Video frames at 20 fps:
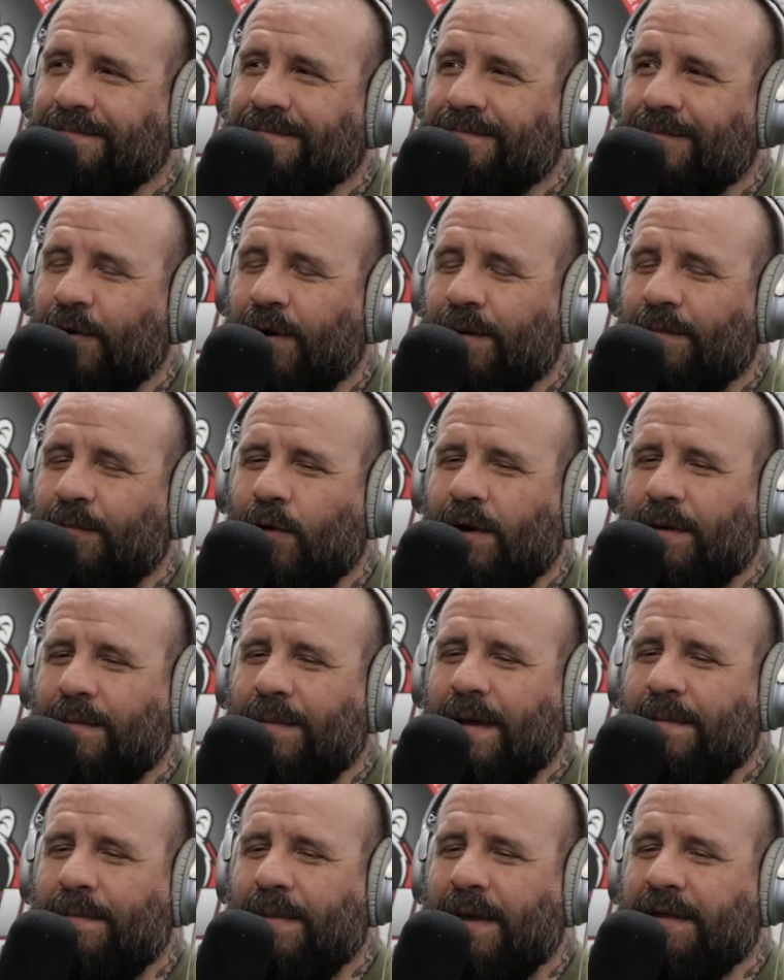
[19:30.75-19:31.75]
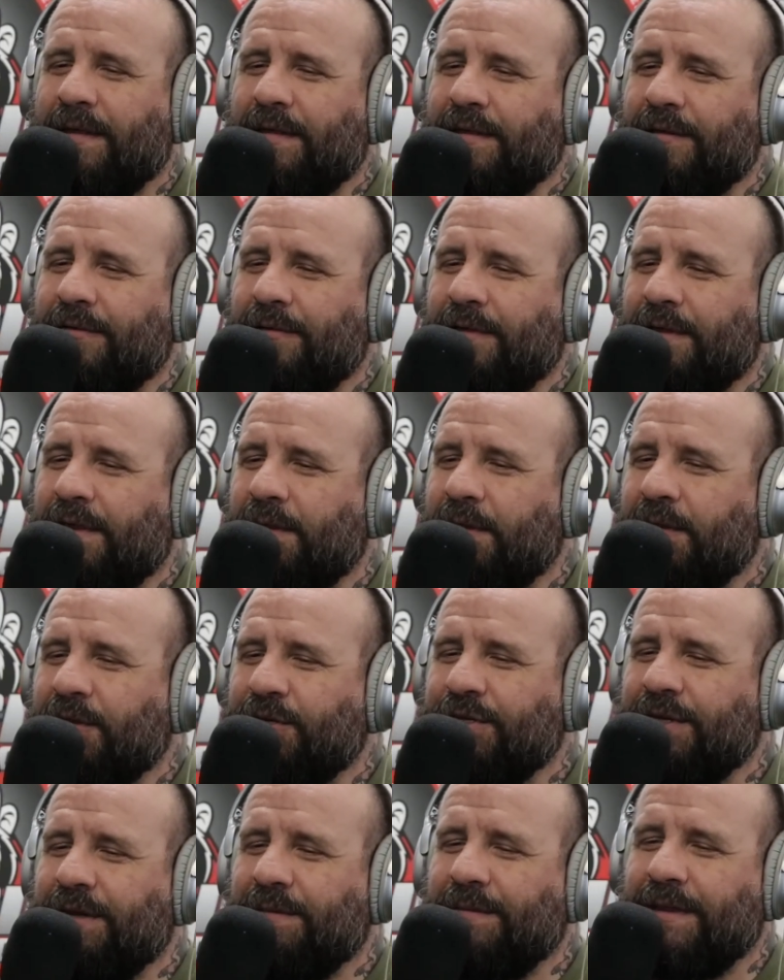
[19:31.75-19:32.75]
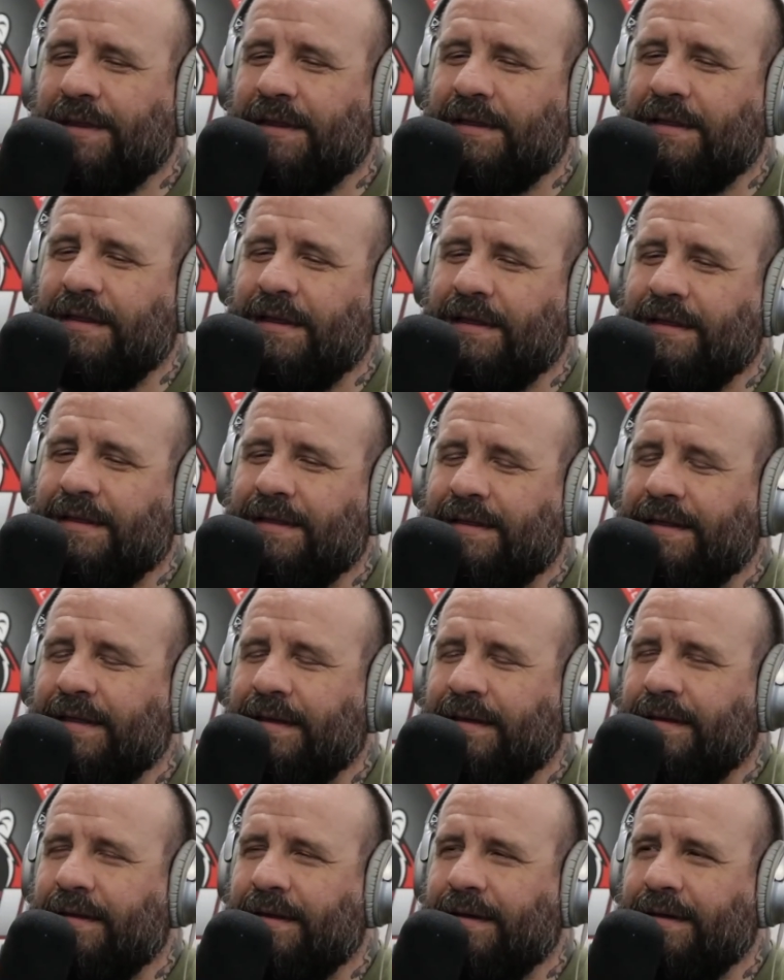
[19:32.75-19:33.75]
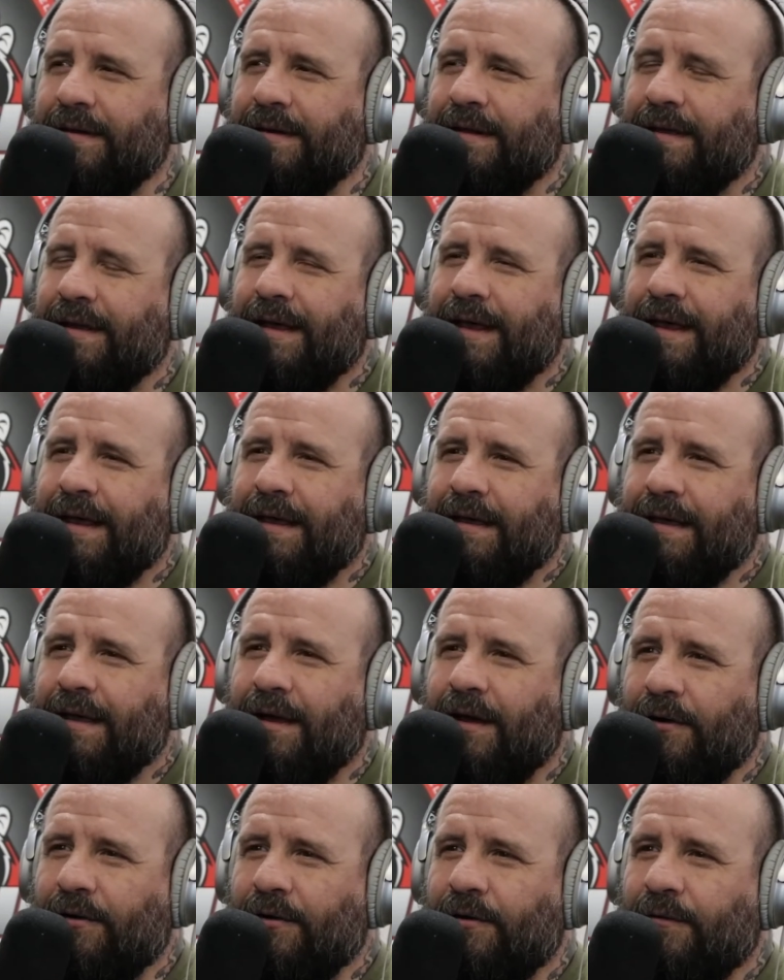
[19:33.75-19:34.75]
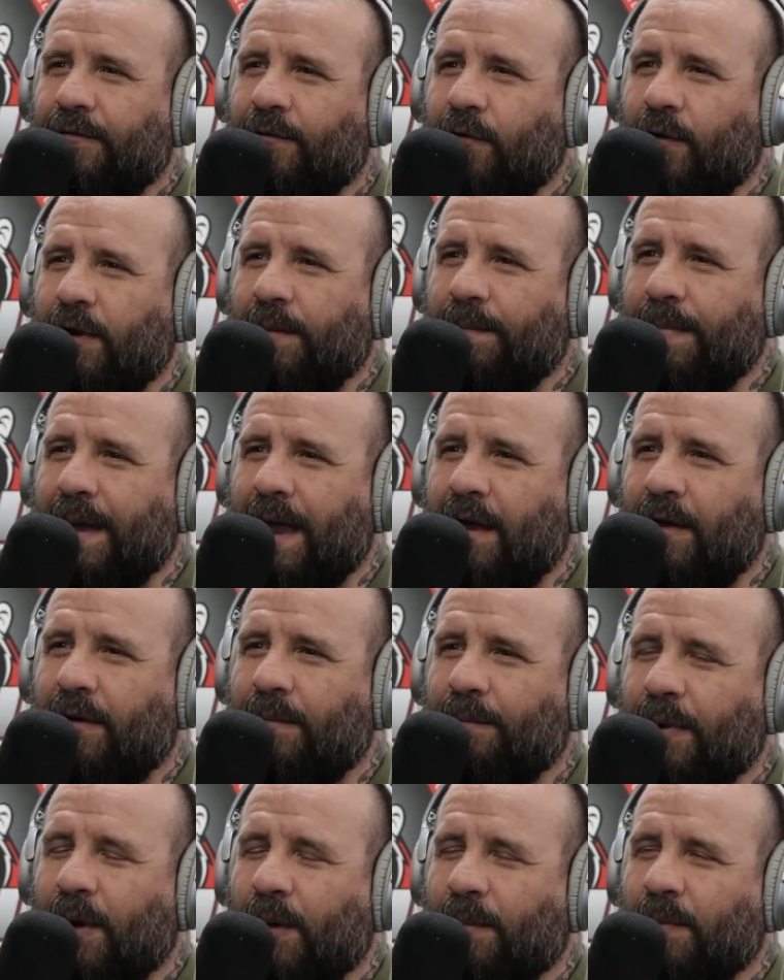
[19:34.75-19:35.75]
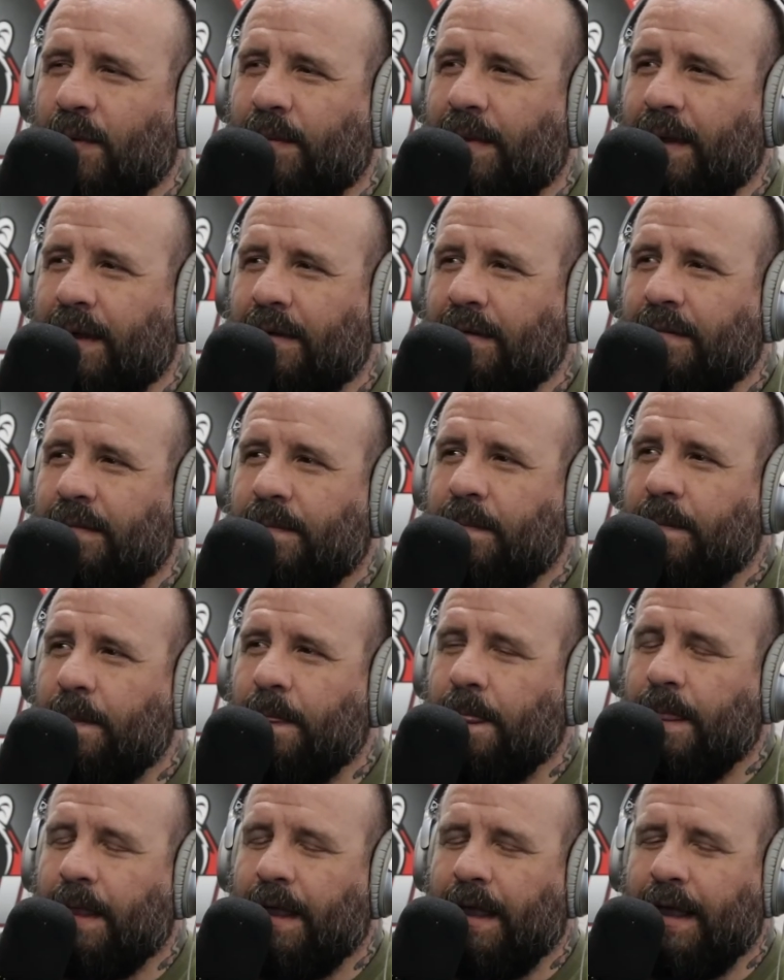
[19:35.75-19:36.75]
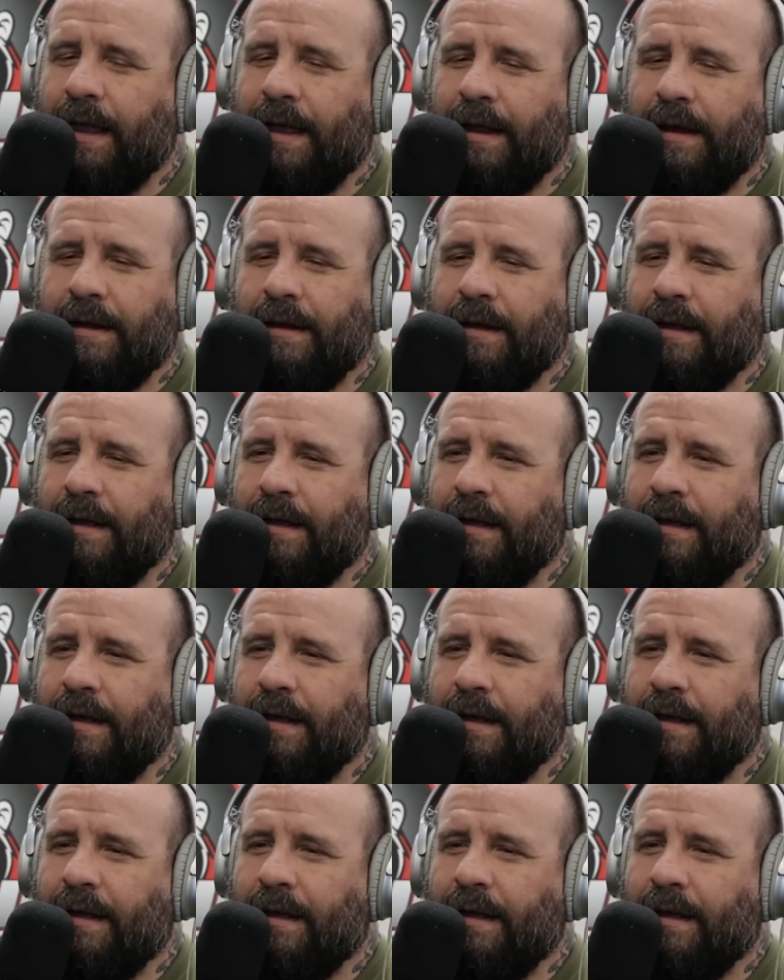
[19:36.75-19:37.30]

One of my best students in the gym is Dylan, 140 pound purple belt, and